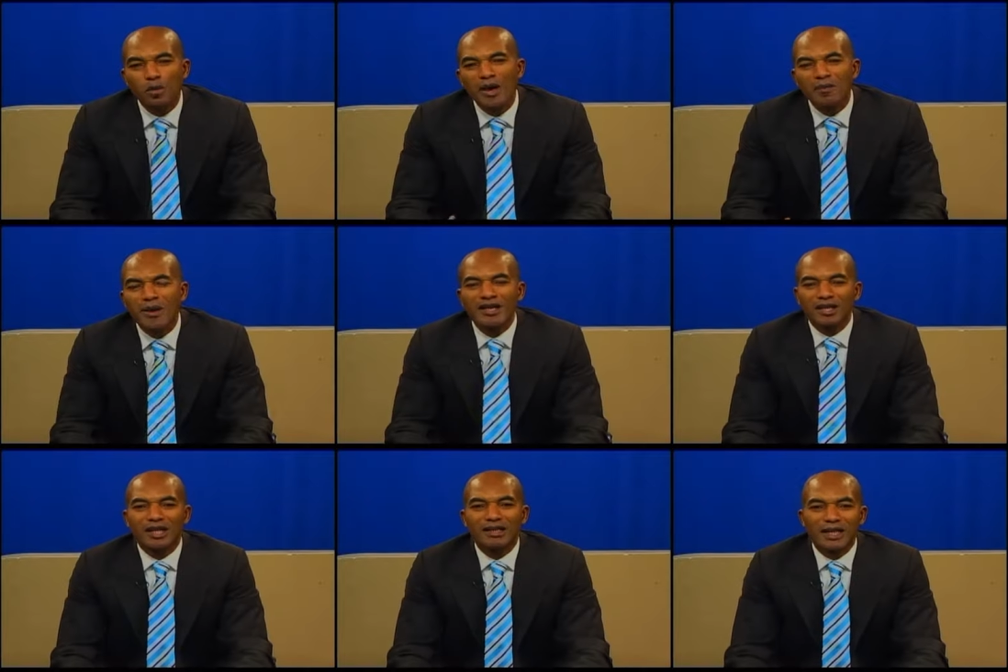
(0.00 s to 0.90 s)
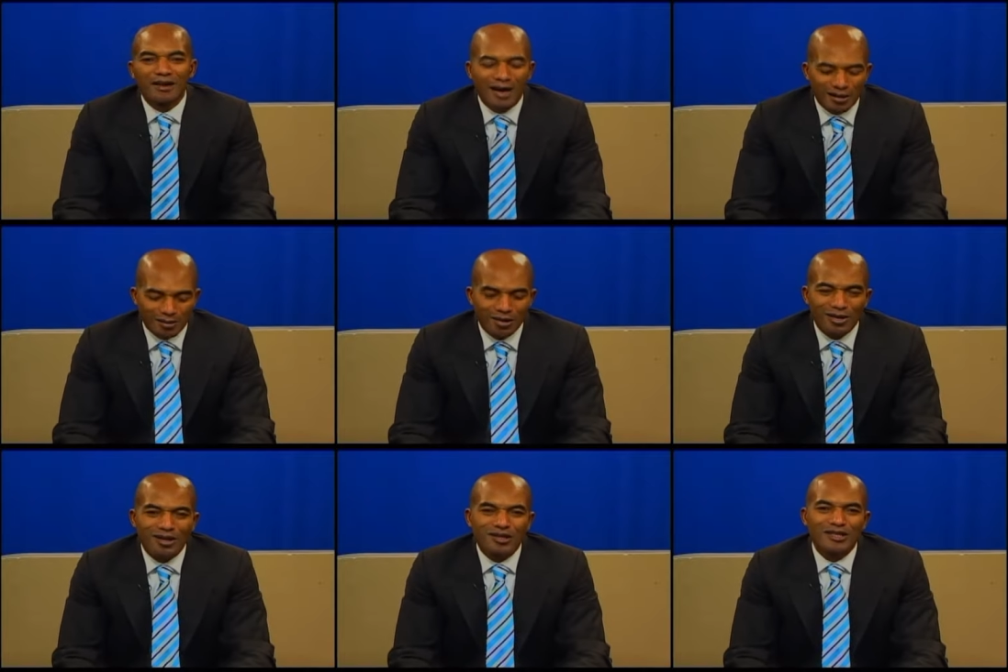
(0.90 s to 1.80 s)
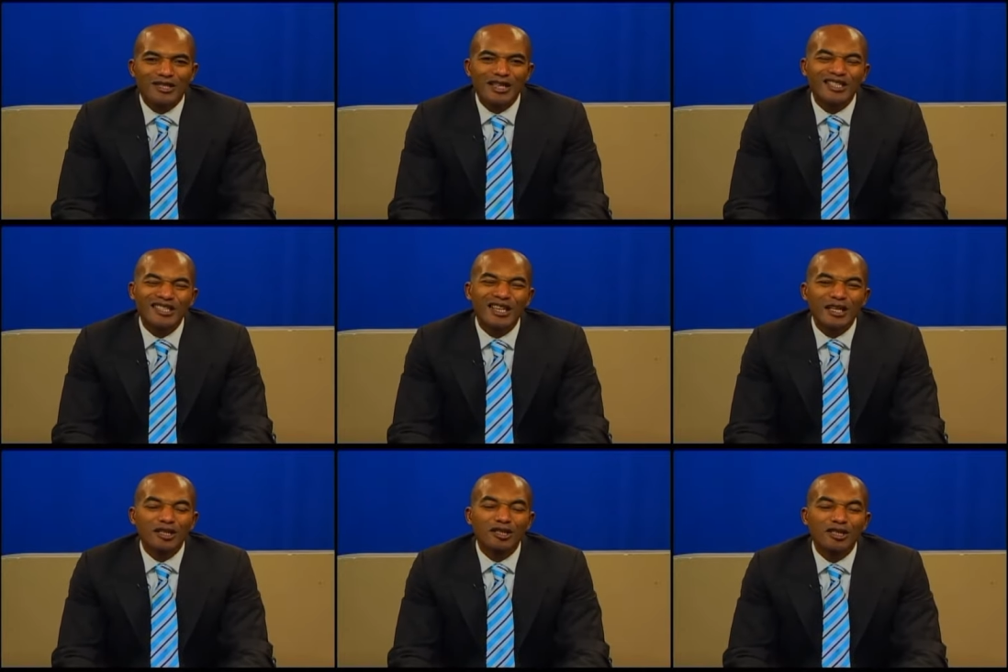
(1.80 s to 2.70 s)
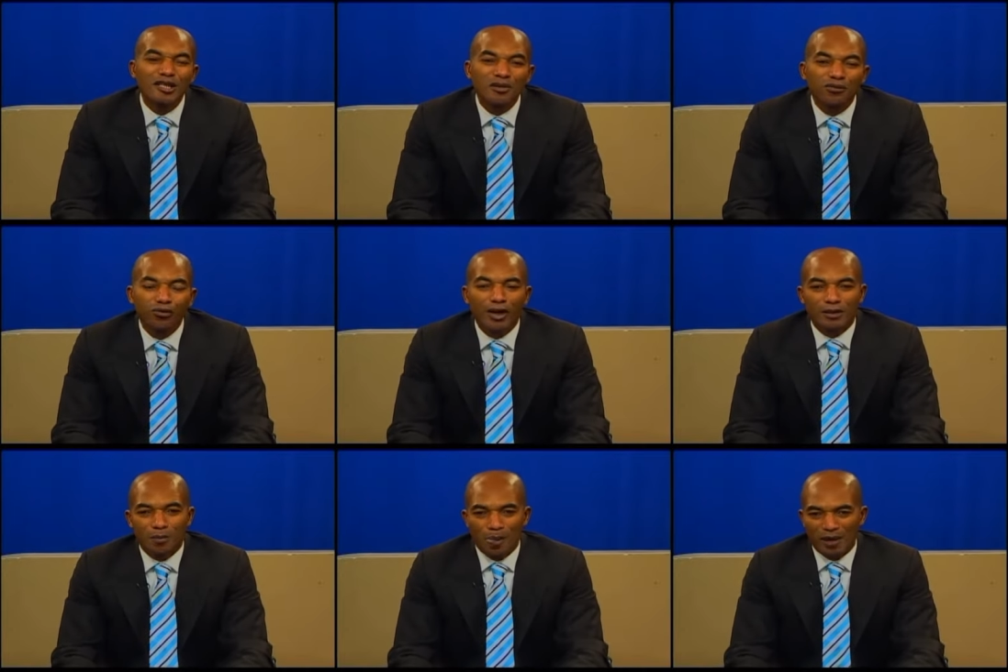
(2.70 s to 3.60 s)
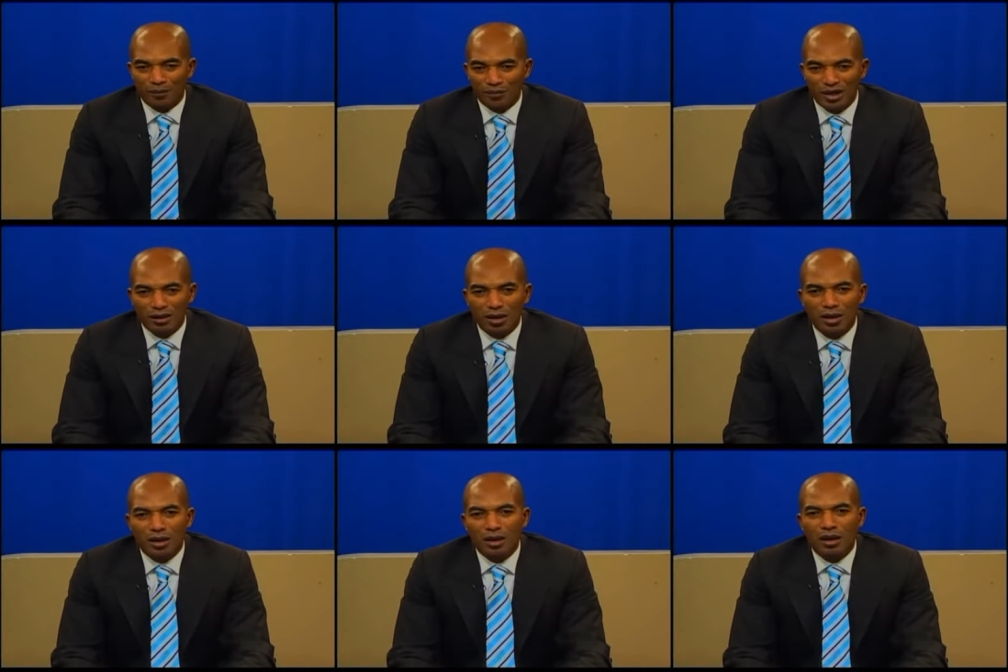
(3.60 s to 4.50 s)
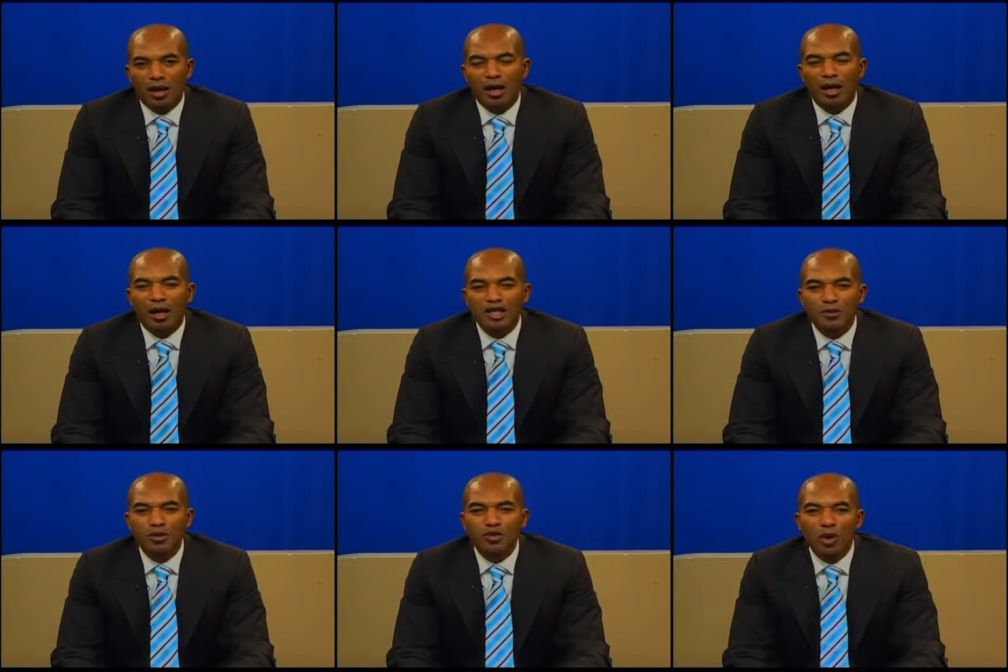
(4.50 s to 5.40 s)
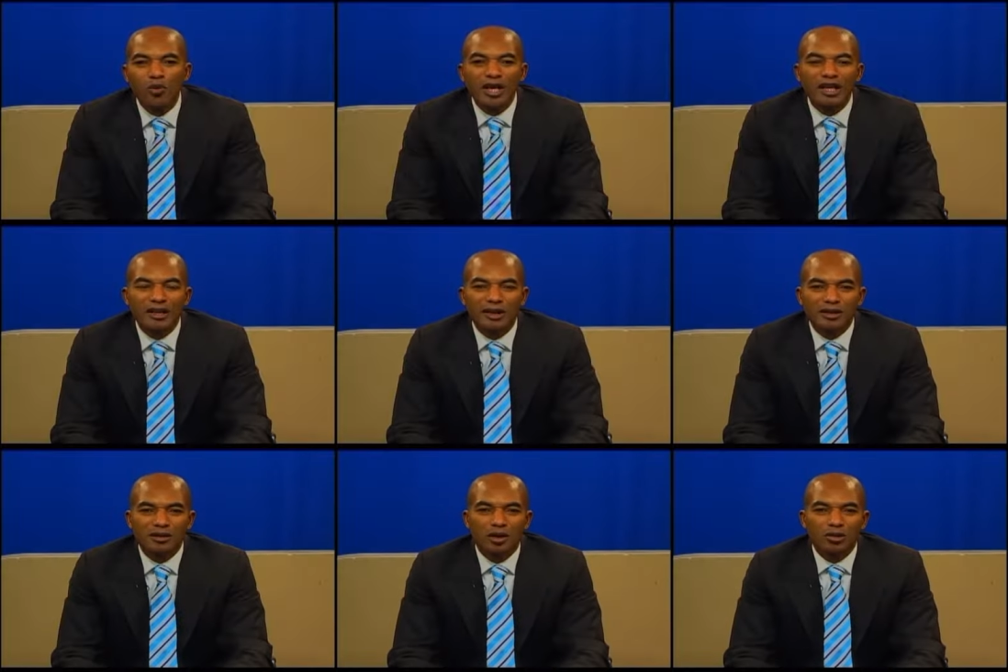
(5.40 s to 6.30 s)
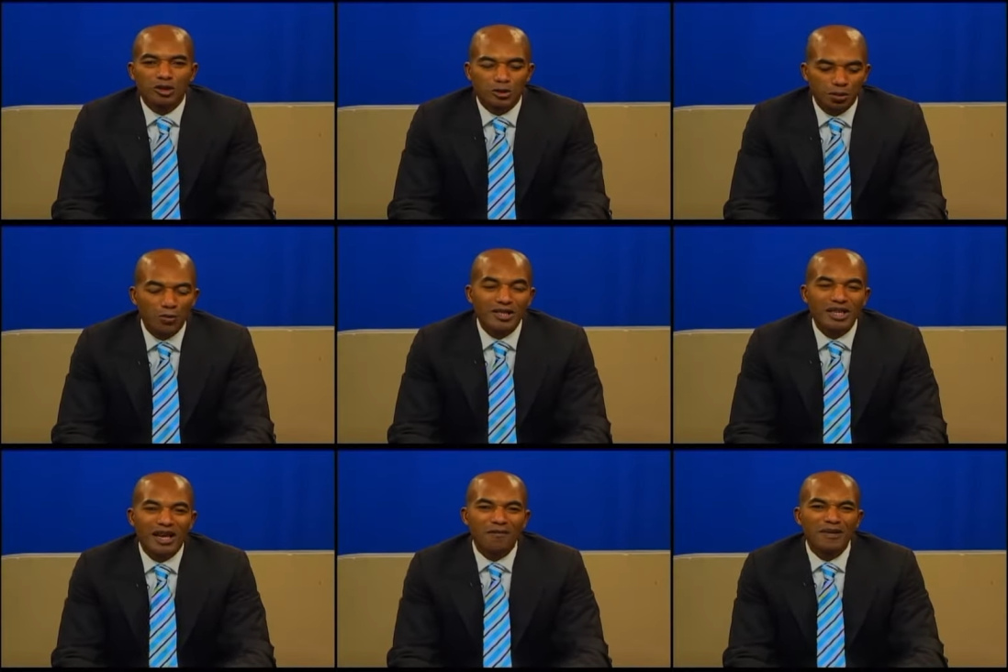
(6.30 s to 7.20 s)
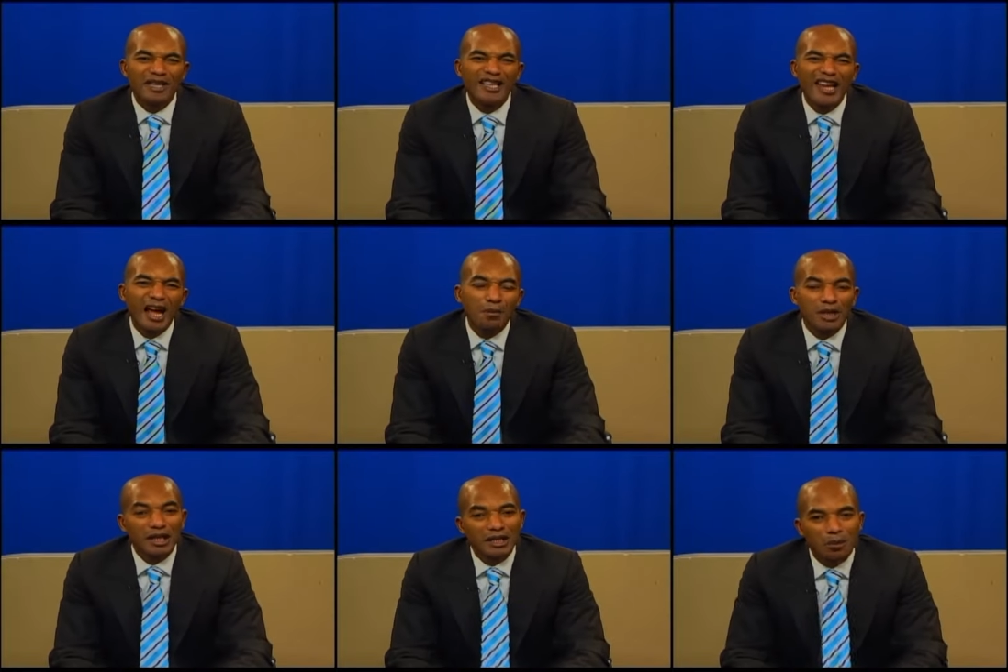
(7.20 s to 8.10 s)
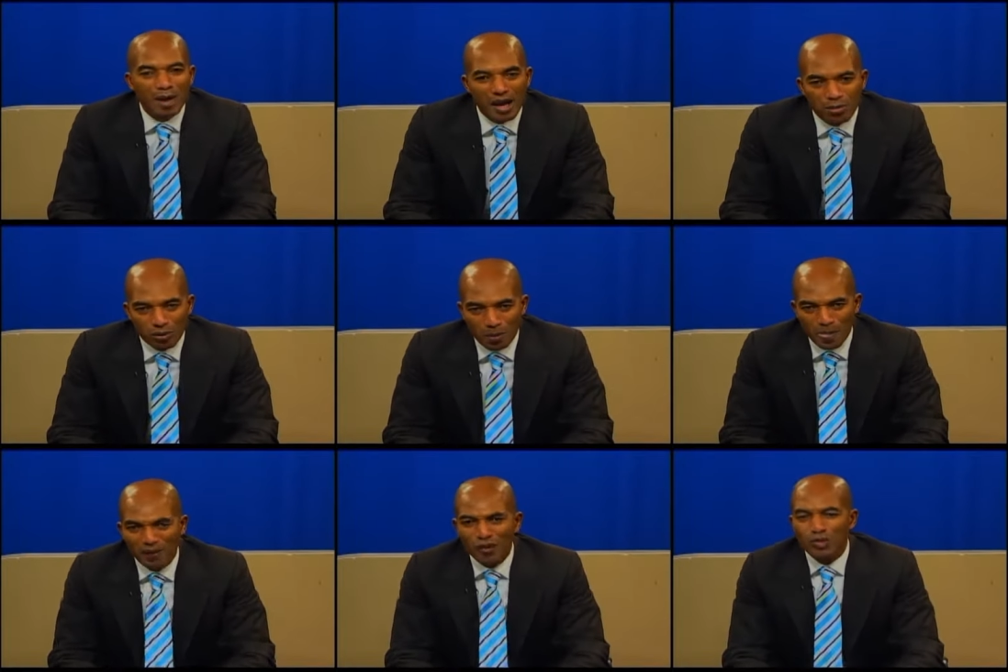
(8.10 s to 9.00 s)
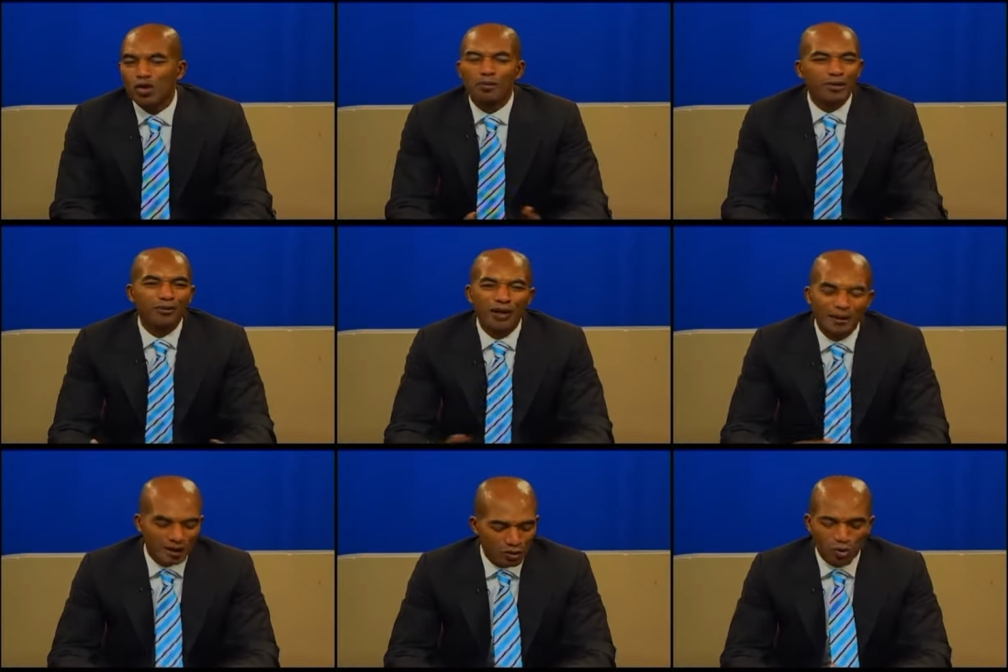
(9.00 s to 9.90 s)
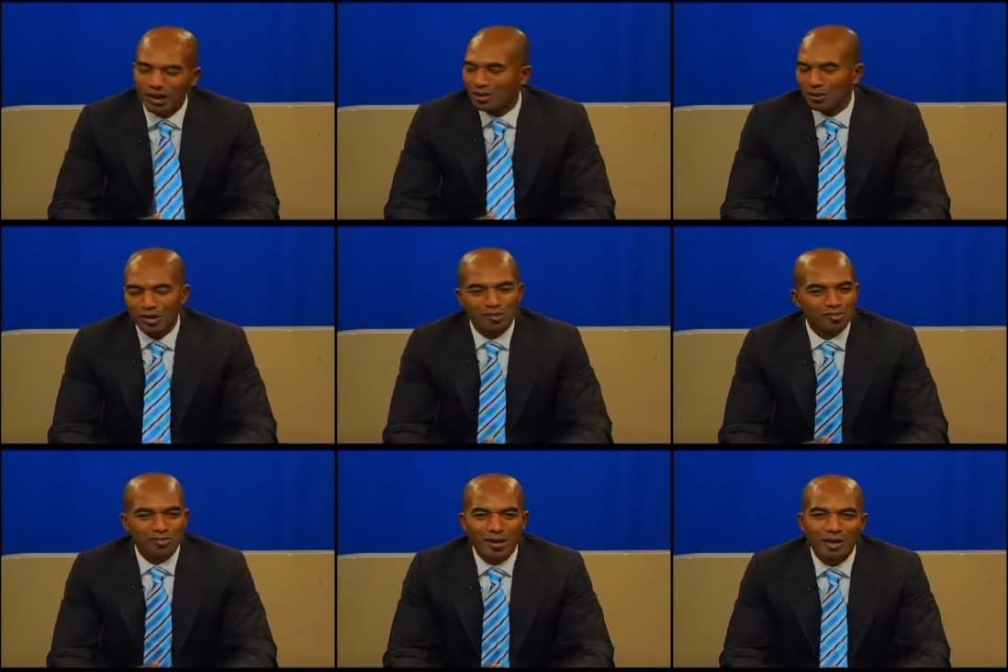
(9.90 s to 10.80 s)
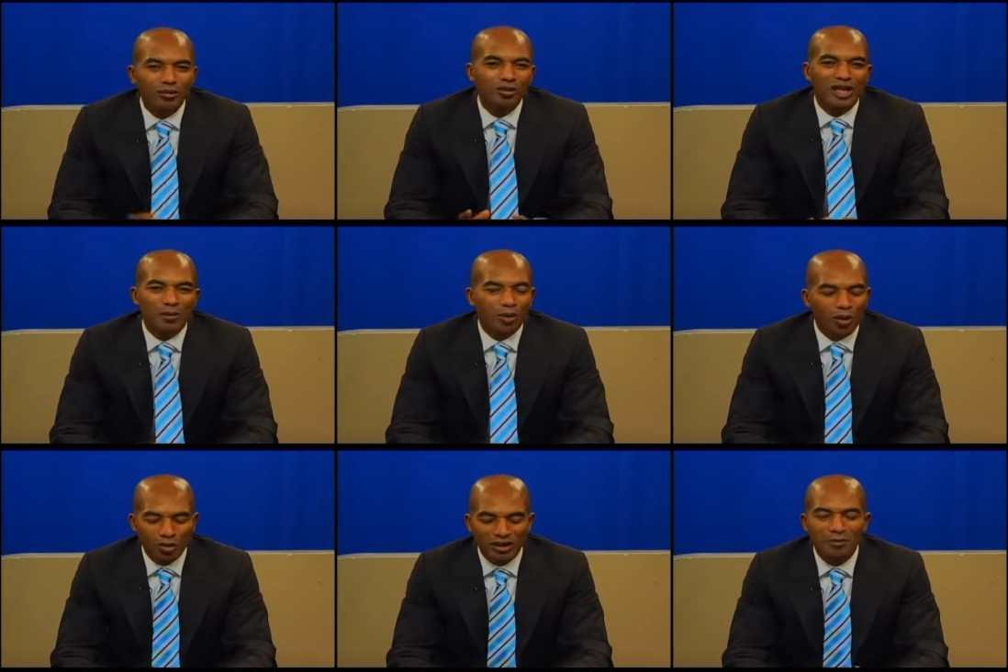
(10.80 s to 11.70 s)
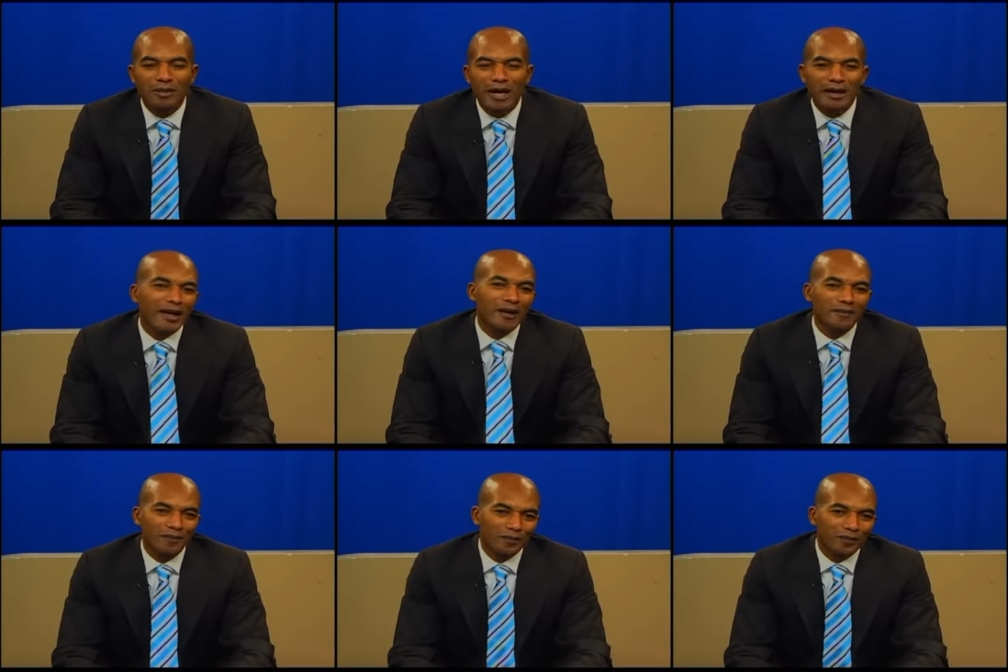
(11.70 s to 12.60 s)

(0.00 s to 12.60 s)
made mention that there are 16 different uh, uh, spiritual wickedness or spirits that have been named in the Bible. So briefly, I'm just gonna run through them, call them by name.